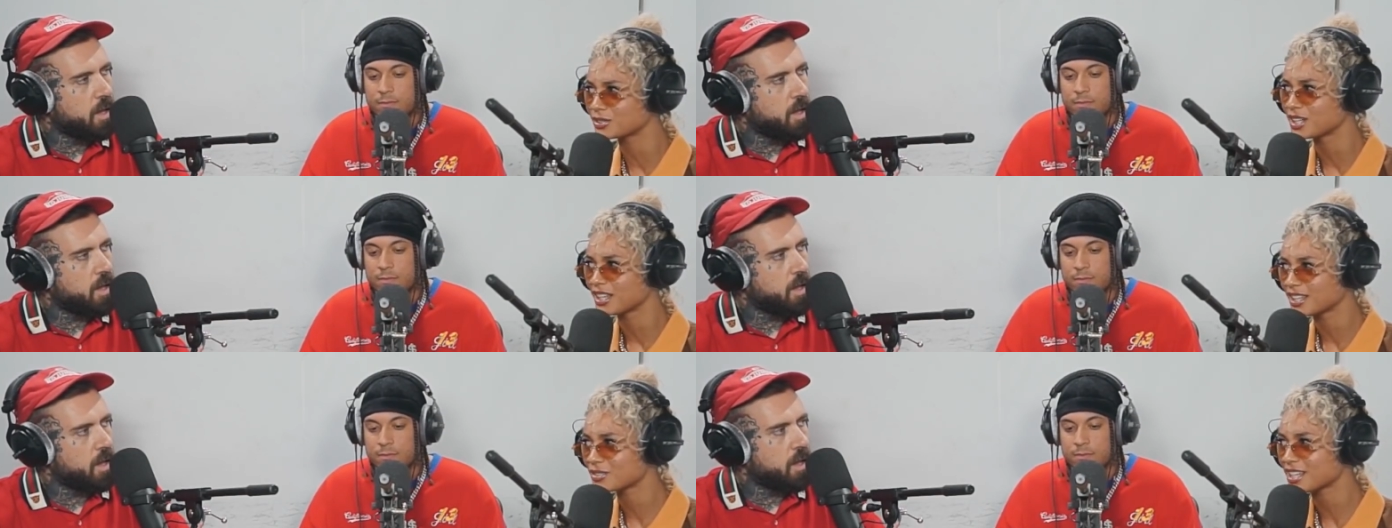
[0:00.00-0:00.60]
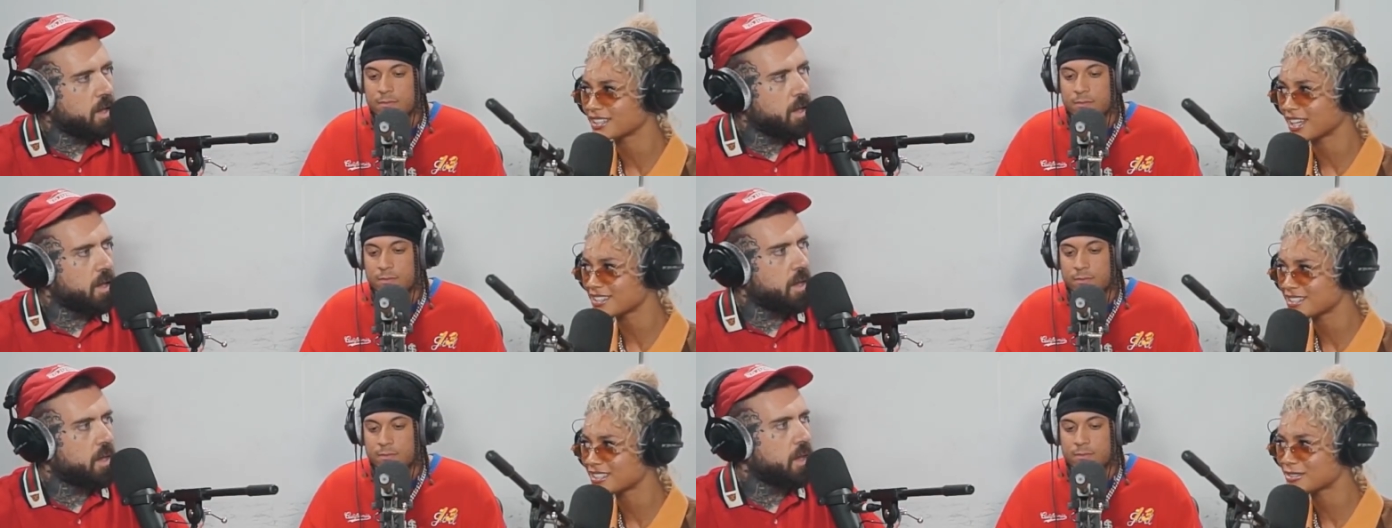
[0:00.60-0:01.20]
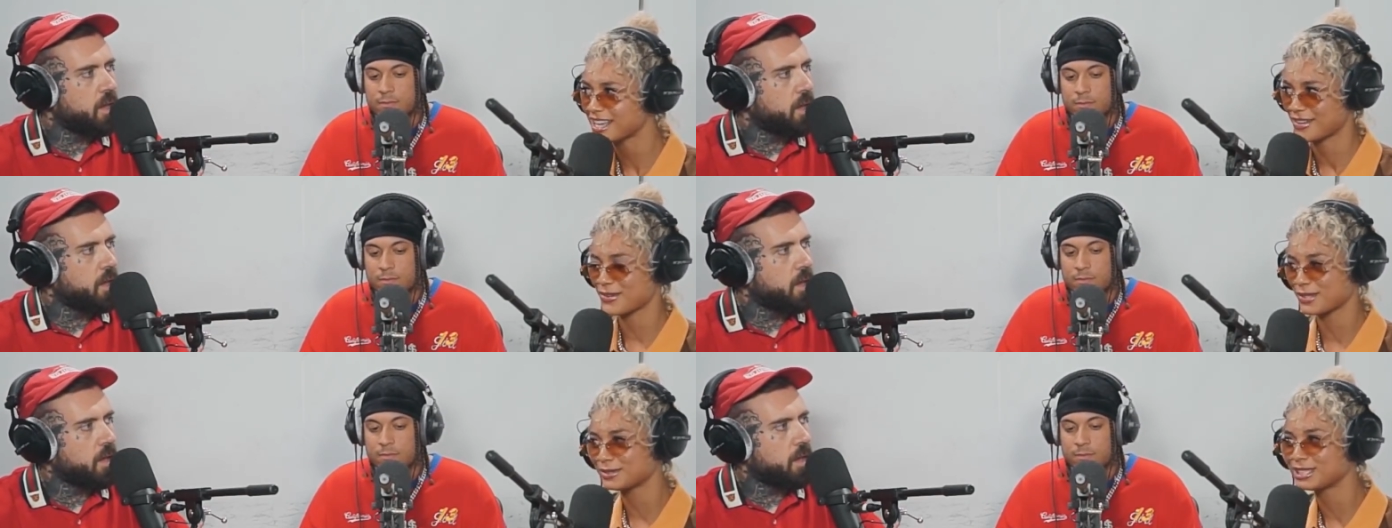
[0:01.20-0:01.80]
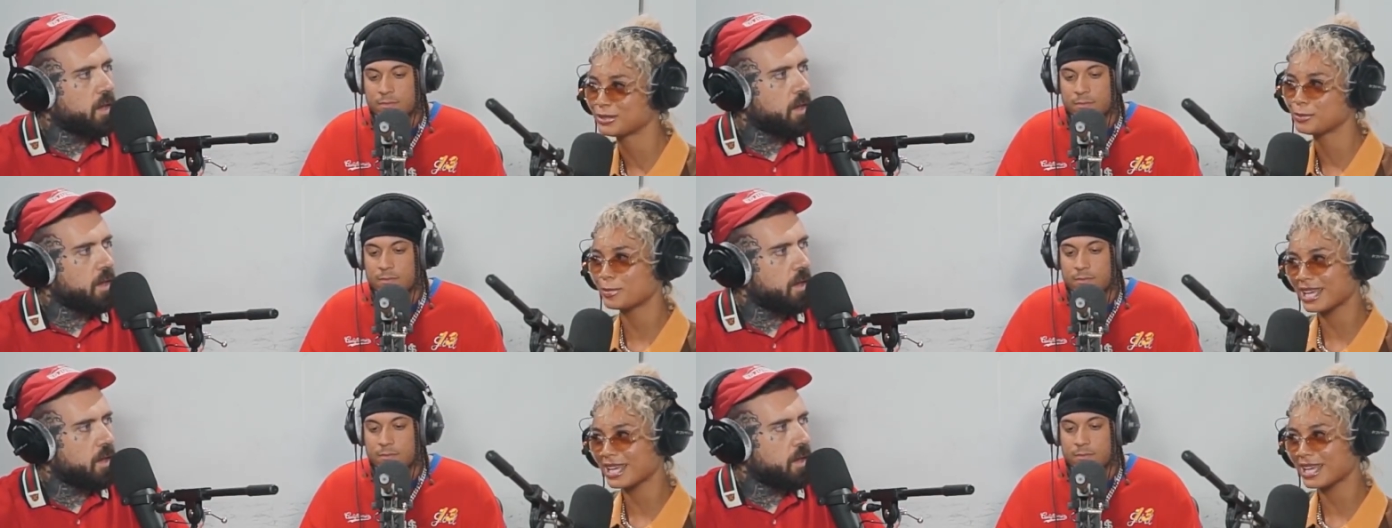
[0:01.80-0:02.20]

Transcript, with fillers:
Speaker 1: are you? He was like 19. I was like, oh, you a little